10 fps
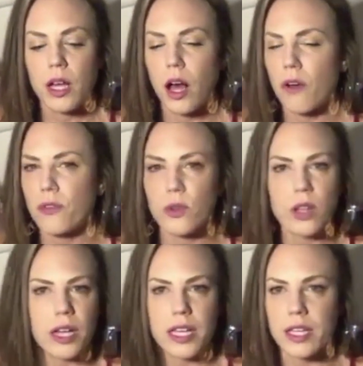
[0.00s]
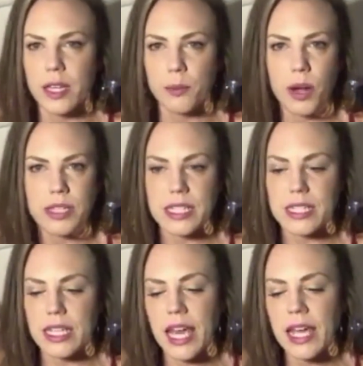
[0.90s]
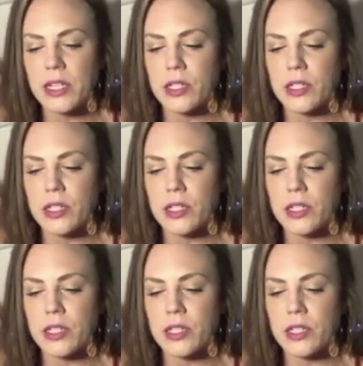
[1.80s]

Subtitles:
a full-on healing process again,